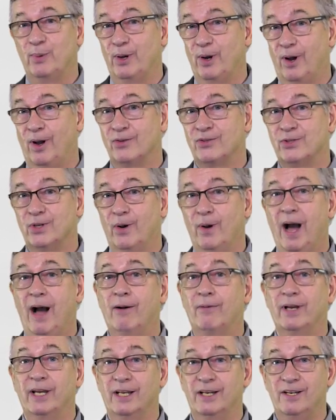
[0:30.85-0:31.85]
but also
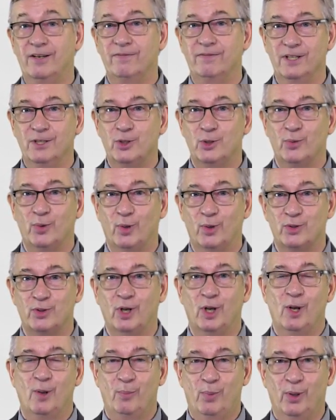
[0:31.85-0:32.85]
how
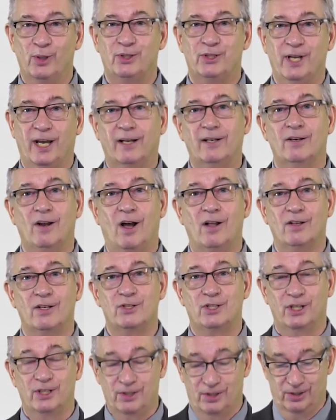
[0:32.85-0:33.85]
individuals put
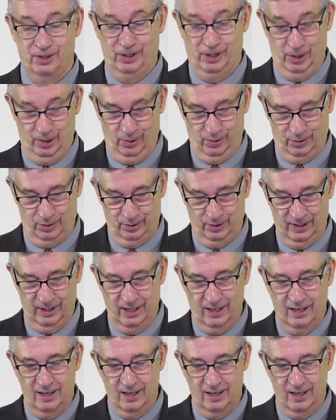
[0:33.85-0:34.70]
technologies to use.